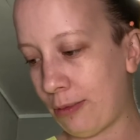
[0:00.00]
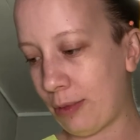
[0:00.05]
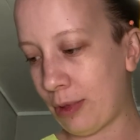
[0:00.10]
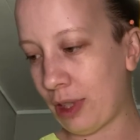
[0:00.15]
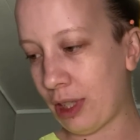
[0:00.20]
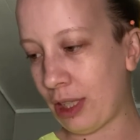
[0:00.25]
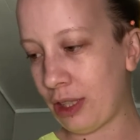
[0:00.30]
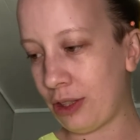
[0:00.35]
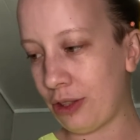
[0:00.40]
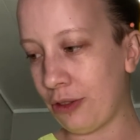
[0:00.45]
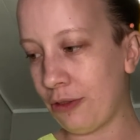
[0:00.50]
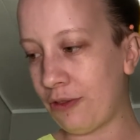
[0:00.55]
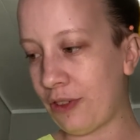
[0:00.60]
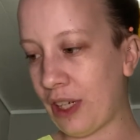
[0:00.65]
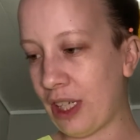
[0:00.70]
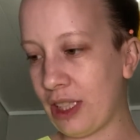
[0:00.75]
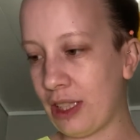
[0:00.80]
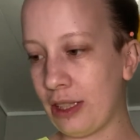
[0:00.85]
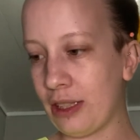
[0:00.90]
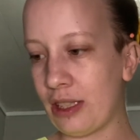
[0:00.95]
I do
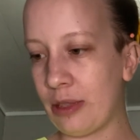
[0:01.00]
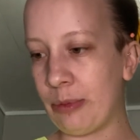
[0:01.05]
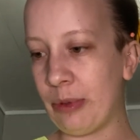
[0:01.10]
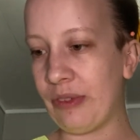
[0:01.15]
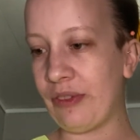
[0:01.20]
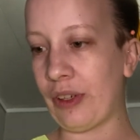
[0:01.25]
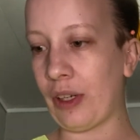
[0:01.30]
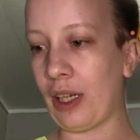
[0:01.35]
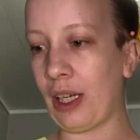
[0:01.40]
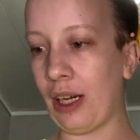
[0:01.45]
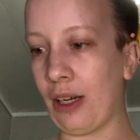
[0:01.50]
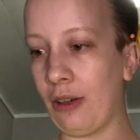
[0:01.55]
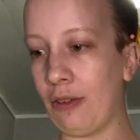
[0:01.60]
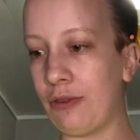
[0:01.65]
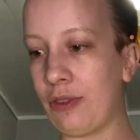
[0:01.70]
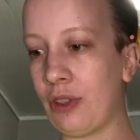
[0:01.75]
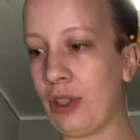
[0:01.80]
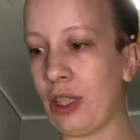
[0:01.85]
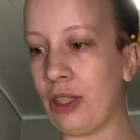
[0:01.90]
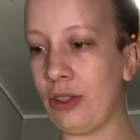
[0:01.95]
find it to be very
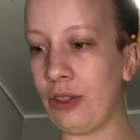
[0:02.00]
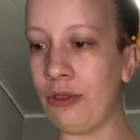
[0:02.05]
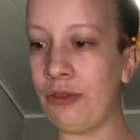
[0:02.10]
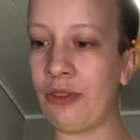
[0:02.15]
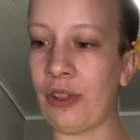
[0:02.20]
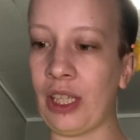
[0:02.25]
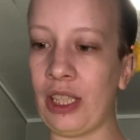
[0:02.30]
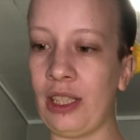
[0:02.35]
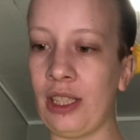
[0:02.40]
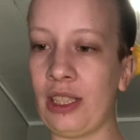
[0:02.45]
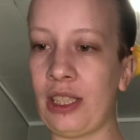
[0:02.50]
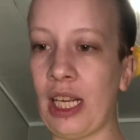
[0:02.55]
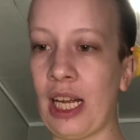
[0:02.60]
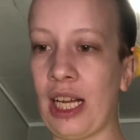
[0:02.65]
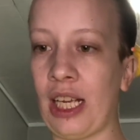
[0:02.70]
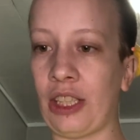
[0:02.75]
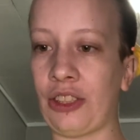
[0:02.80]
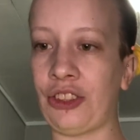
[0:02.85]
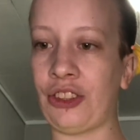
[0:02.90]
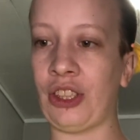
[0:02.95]
helpful. I do find it to
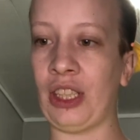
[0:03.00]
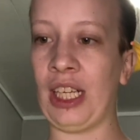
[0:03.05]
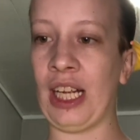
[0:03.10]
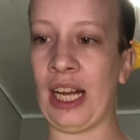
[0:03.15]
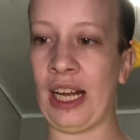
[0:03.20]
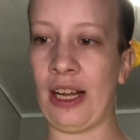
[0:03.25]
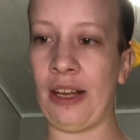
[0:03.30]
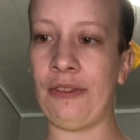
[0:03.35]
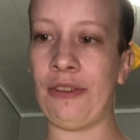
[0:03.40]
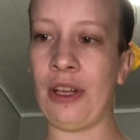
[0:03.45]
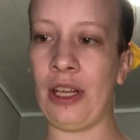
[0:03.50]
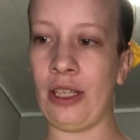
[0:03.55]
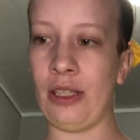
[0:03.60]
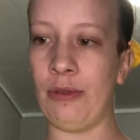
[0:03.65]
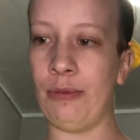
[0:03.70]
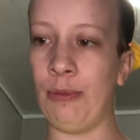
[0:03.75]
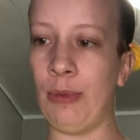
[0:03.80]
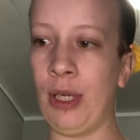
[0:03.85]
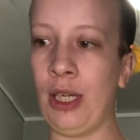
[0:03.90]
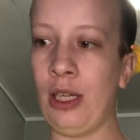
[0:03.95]
actually have
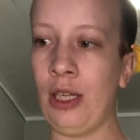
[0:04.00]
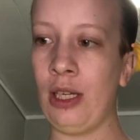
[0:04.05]
him